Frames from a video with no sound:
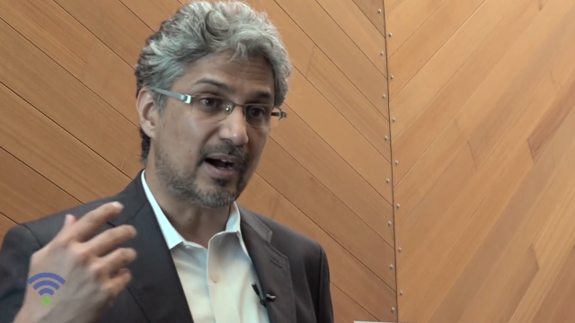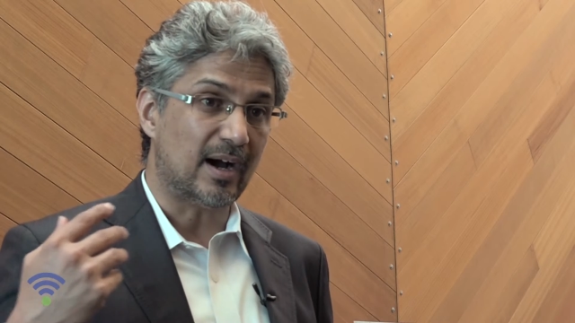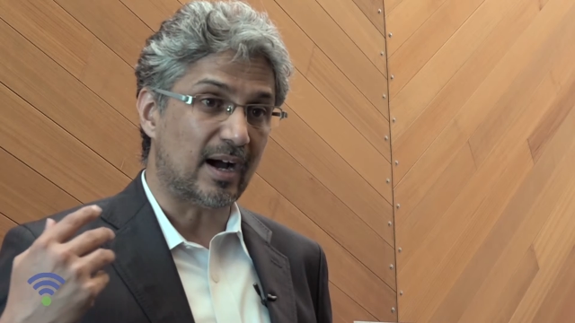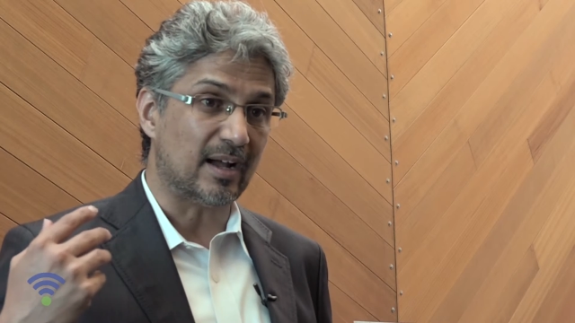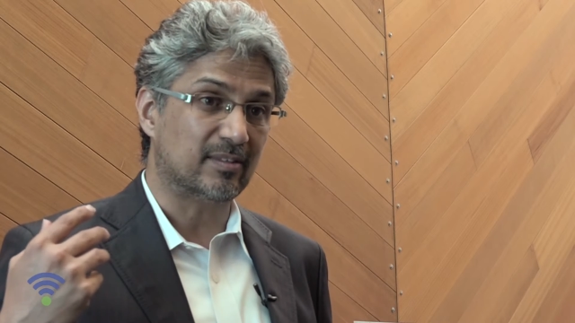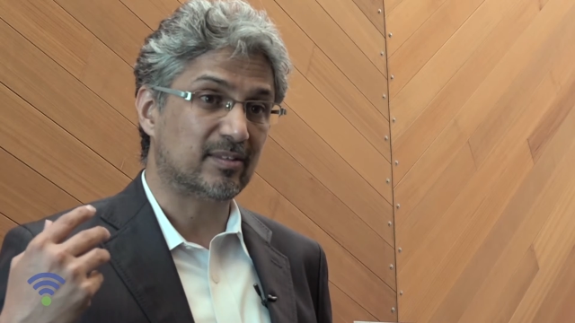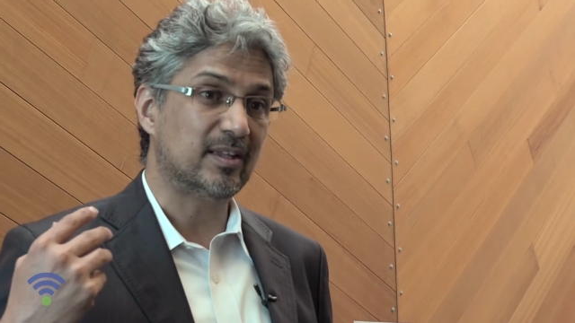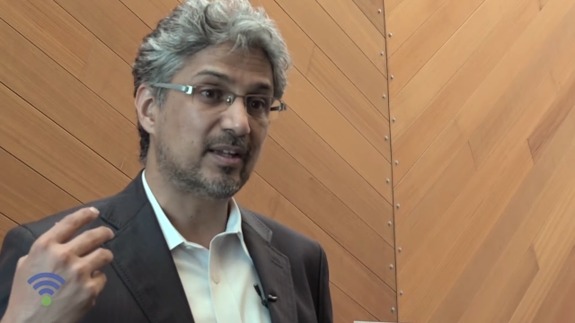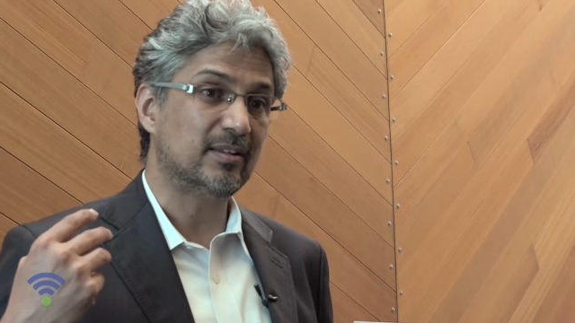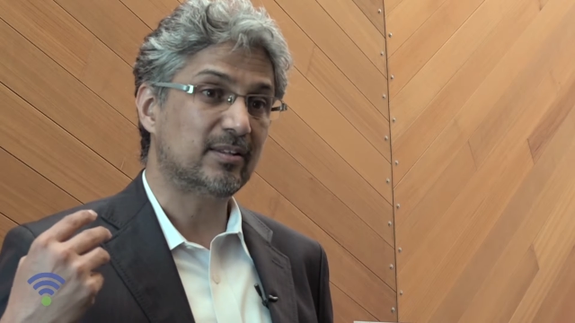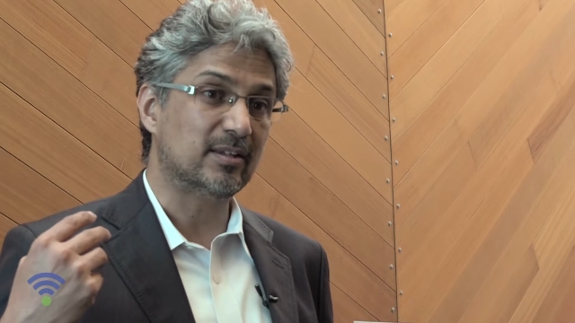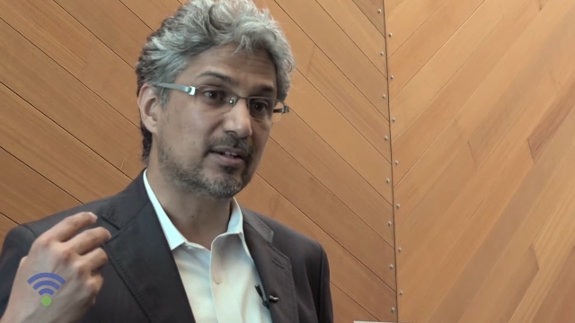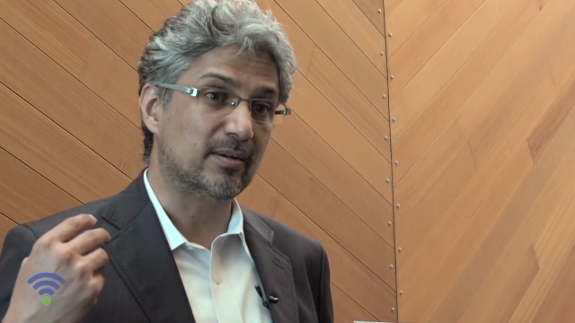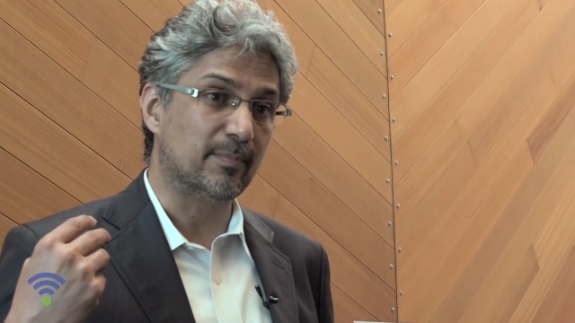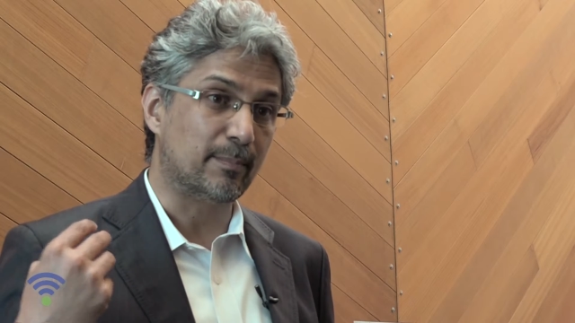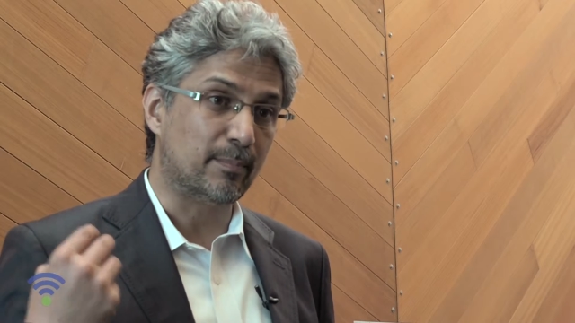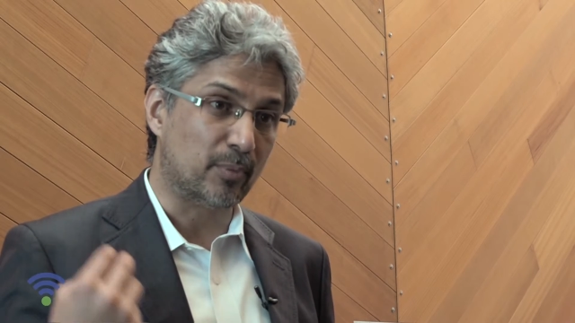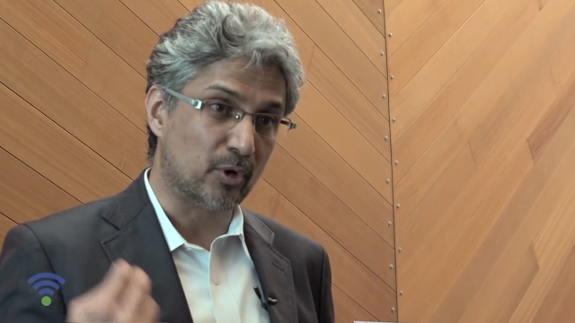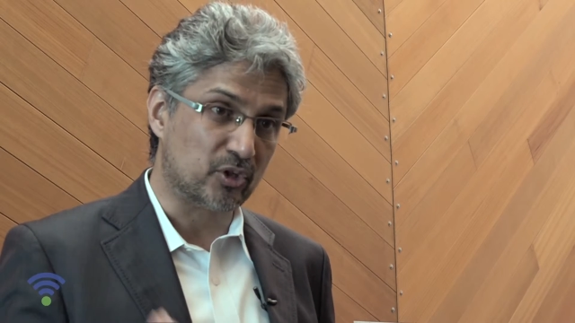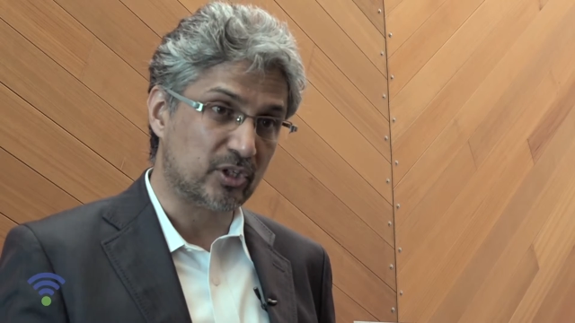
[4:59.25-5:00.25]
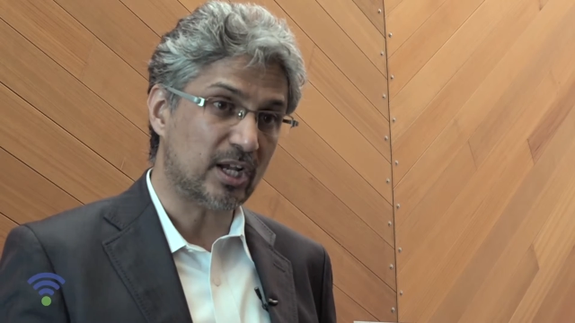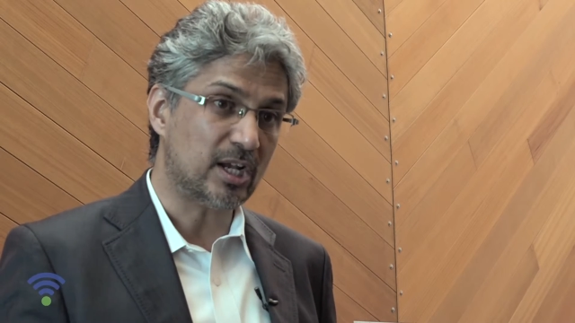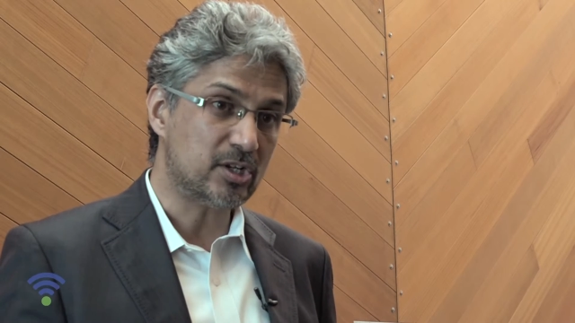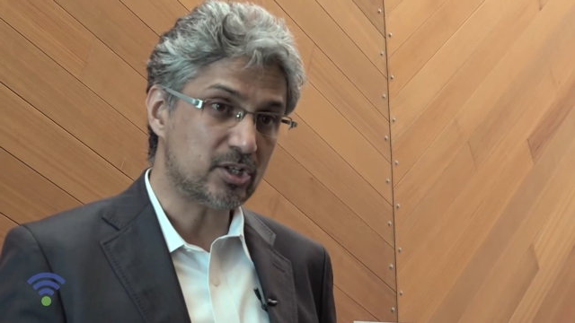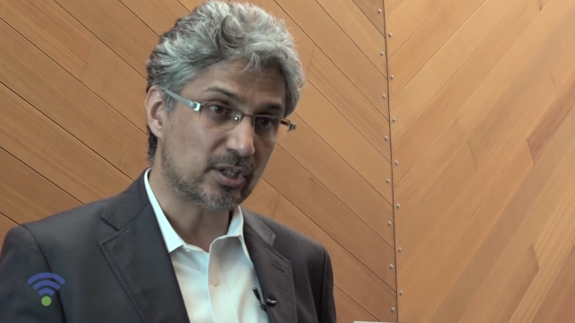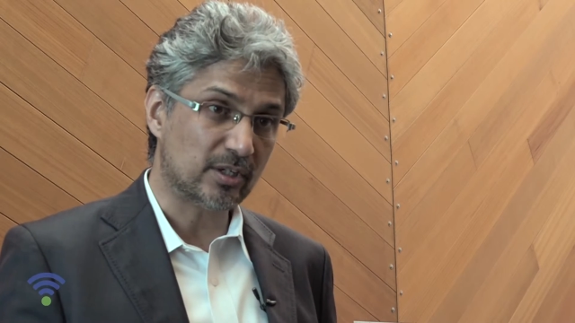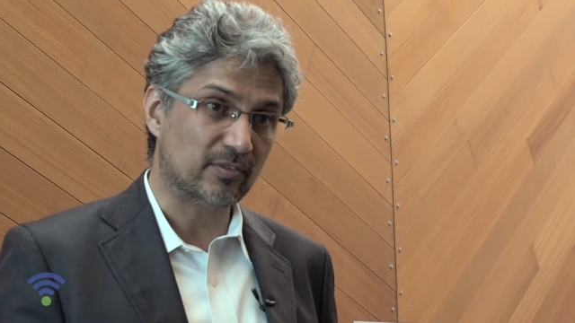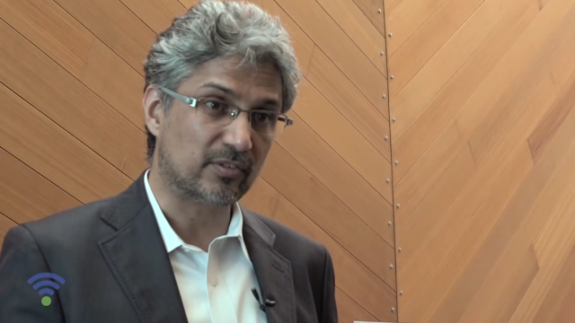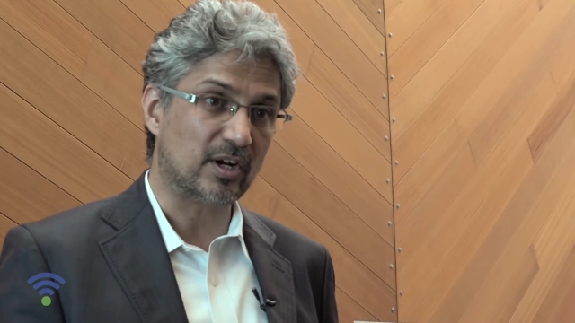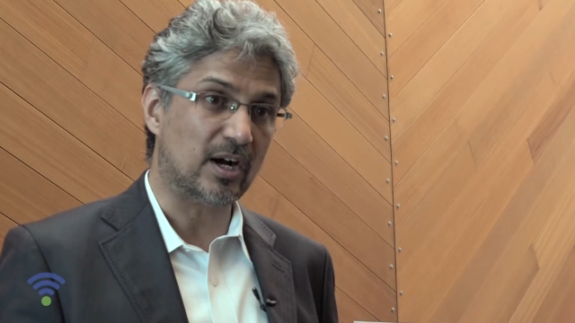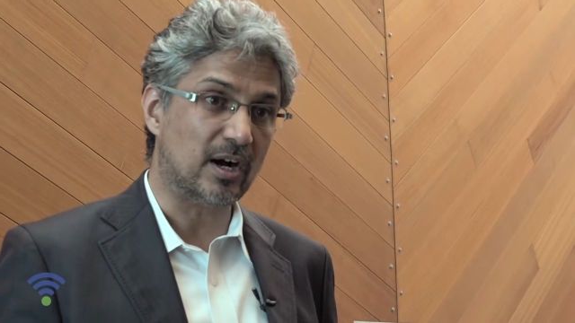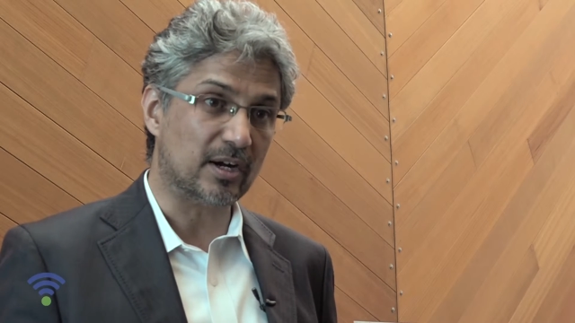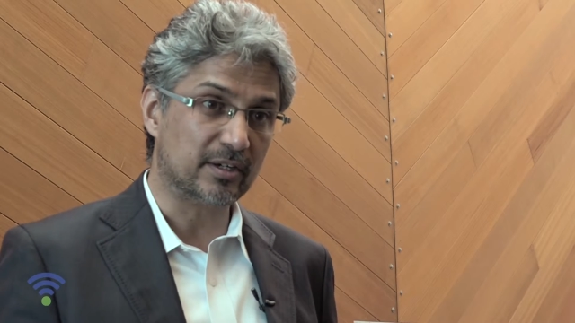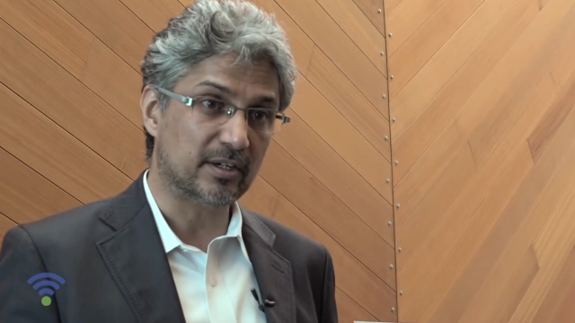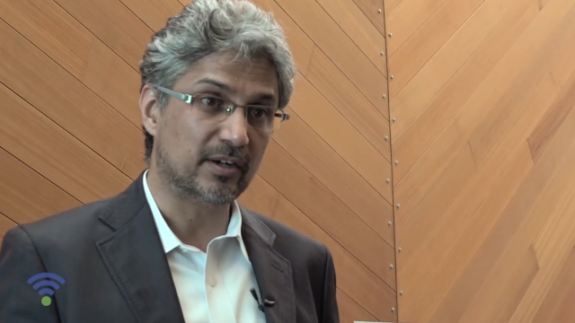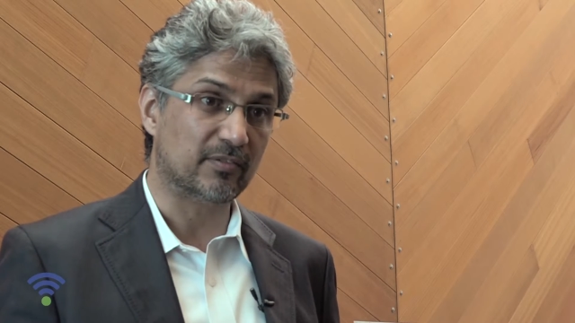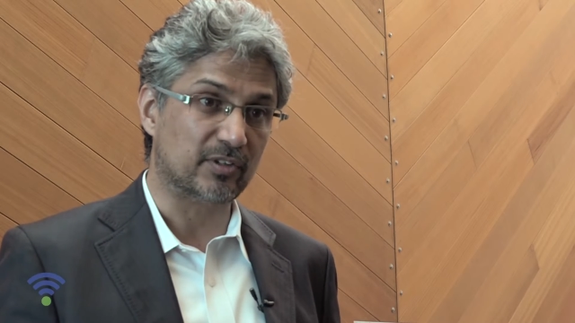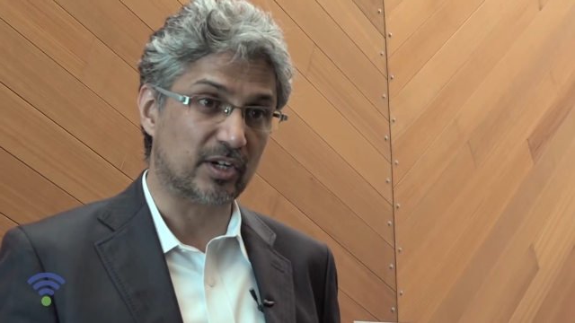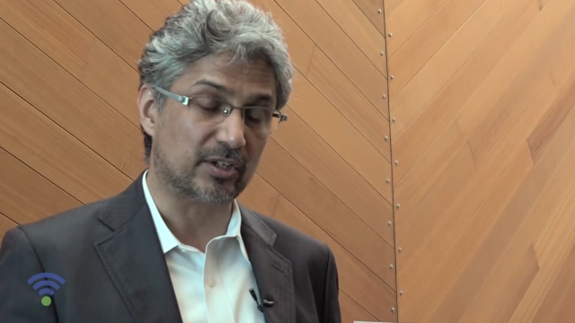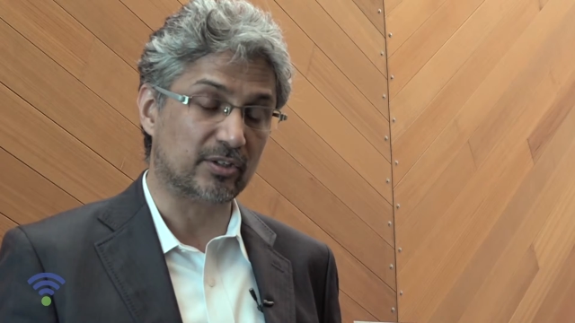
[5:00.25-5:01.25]
I think the potential of
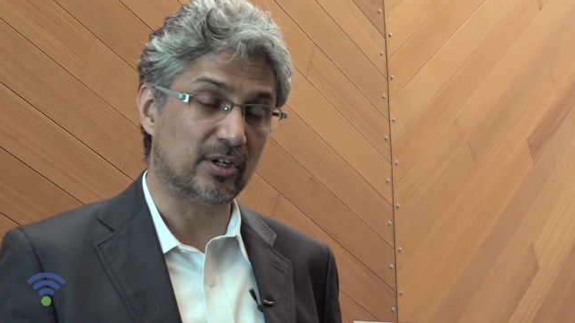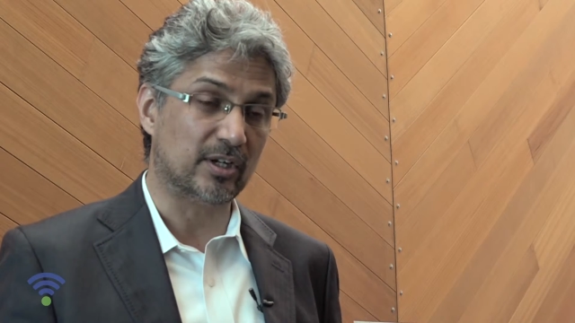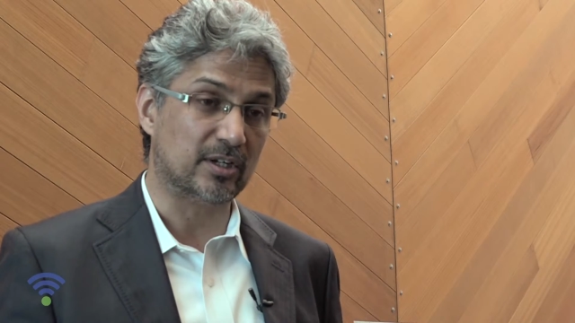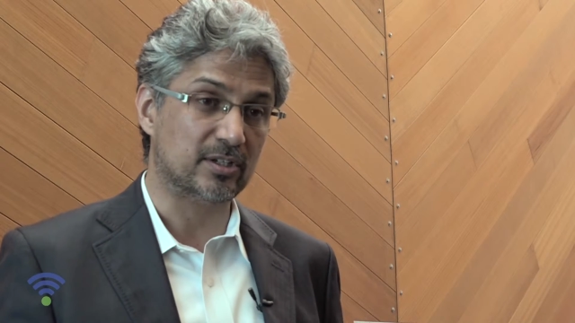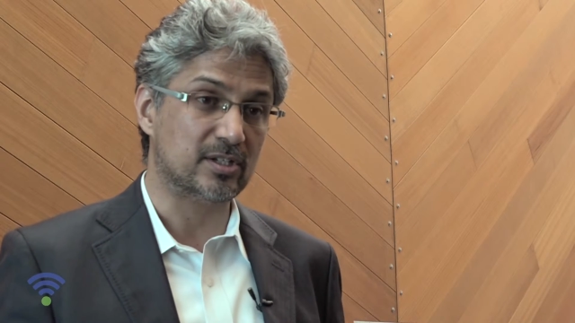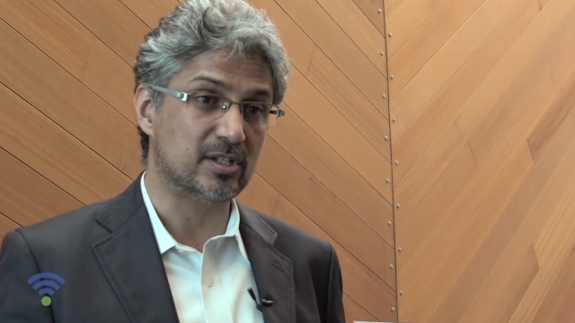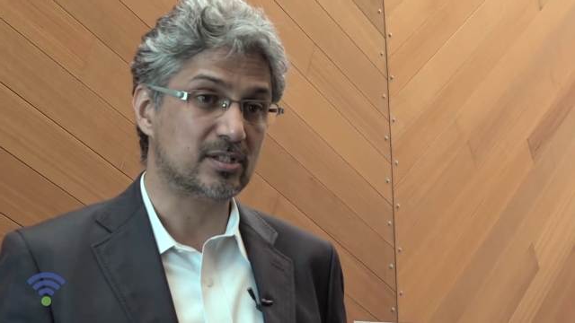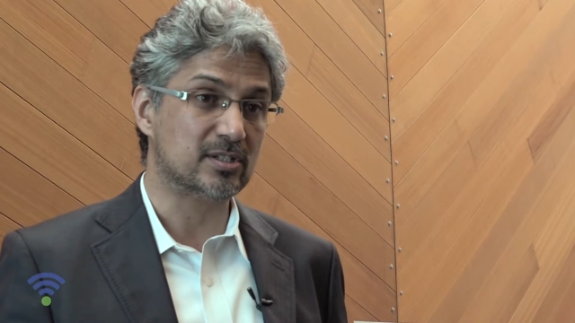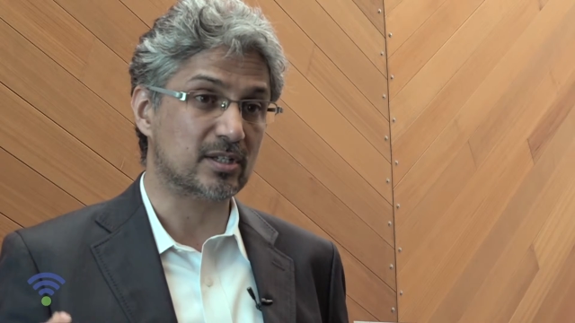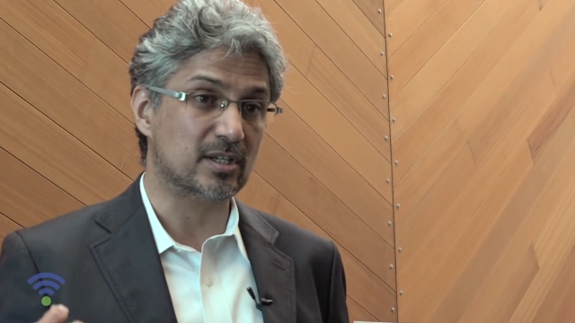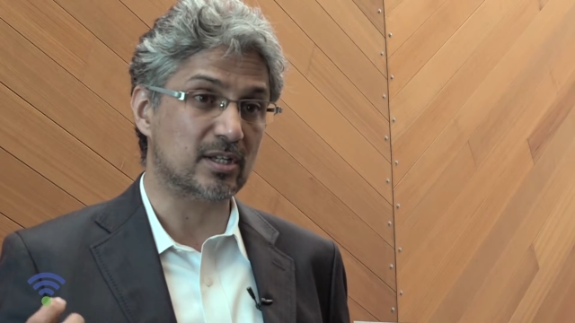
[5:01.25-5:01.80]
cognitive technologies